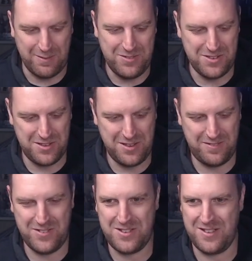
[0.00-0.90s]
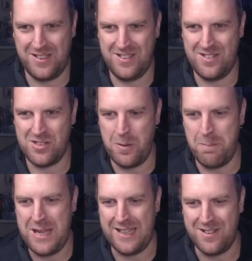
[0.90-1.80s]
I'm just gonna because he's so
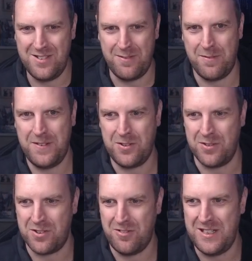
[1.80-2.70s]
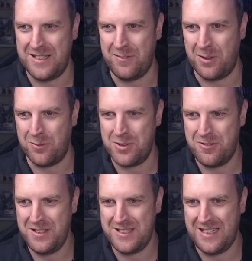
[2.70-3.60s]
big he doesn't even fit on the screen. There we go. We'll
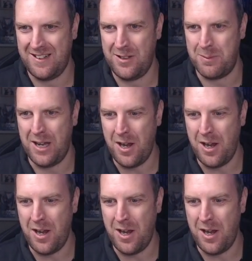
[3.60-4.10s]
shrink it down a little bit.